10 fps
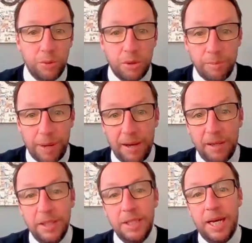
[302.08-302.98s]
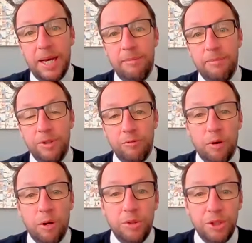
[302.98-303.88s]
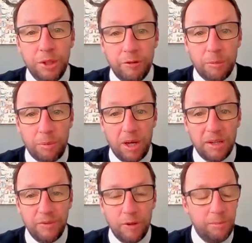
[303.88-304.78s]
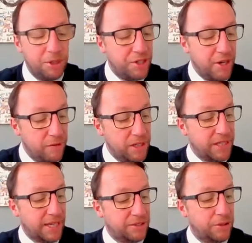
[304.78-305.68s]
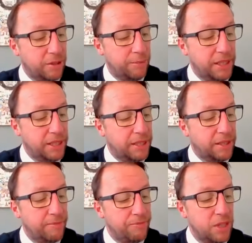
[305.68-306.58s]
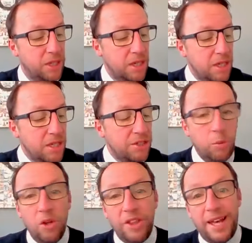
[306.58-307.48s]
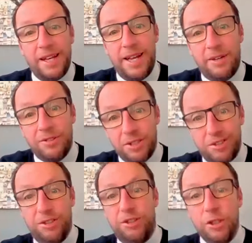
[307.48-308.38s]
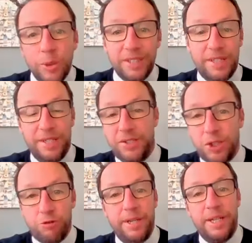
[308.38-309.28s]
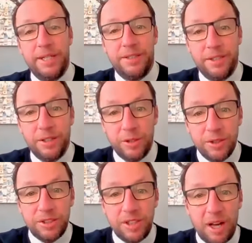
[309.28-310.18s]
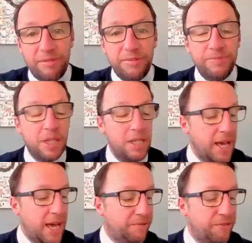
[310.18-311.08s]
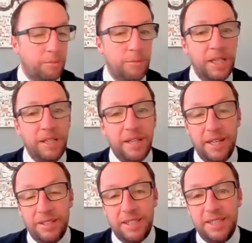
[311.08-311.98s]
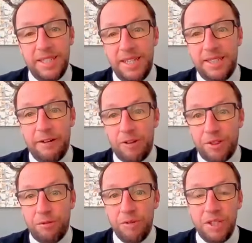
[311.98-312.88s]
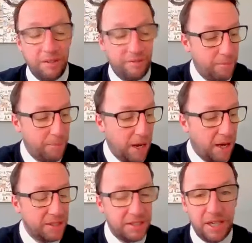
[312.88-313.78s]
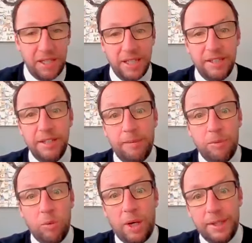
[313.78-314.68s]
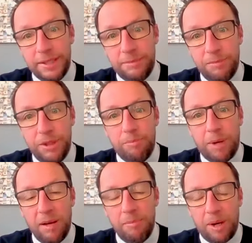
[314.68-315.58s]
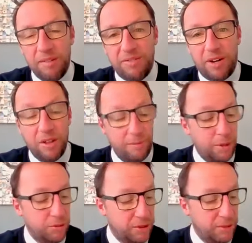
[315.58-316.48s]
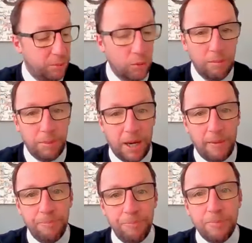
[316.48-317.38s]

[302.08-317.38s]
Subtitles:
talk about the role that you're applying for. But generally that's not going to be needed. So what that allows us to do is get straight into the good stuff. And for me there, as I said, there are three different parts. And I think number one is by far the most important part.